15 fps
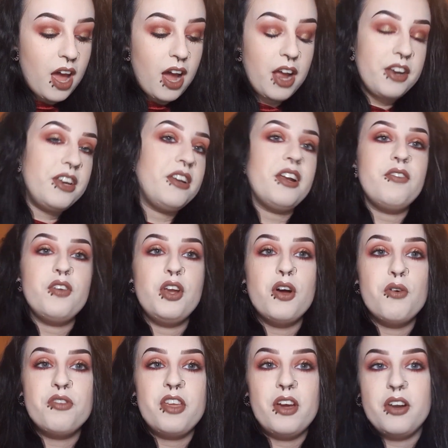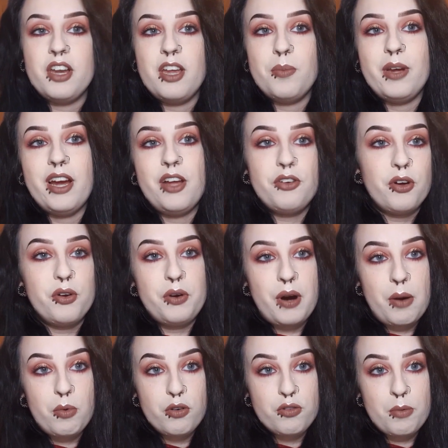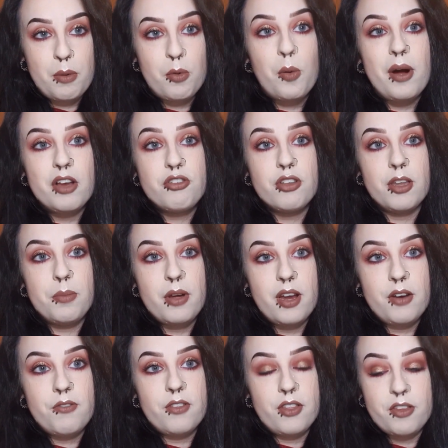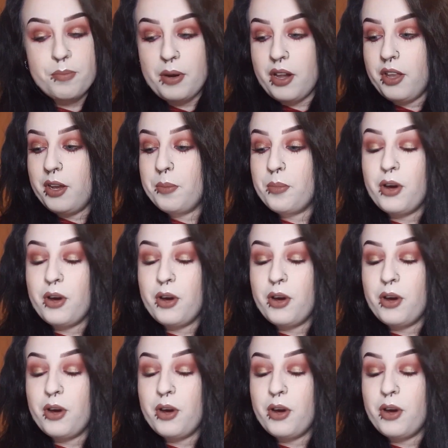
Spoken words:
I did have a nosy on eBay. I don't know how much my mum actually paid for this palette,